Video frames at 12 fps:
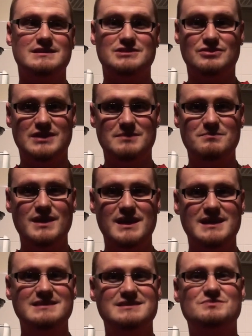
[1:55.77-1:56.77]
So that
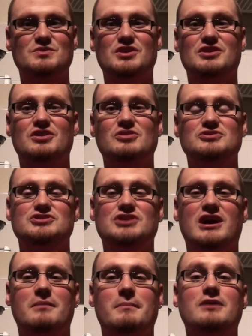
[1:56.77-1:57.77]
means we are going to
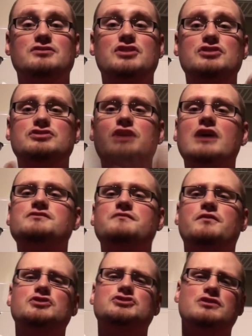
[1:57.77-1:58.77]
talk about the Dutch
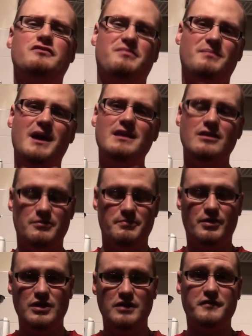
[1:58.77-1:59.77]
version of My Little
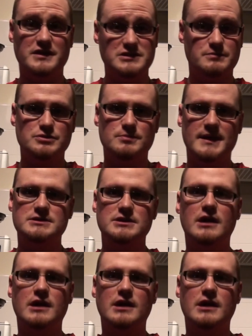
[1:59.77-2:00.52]
Pony Friendship is Magic.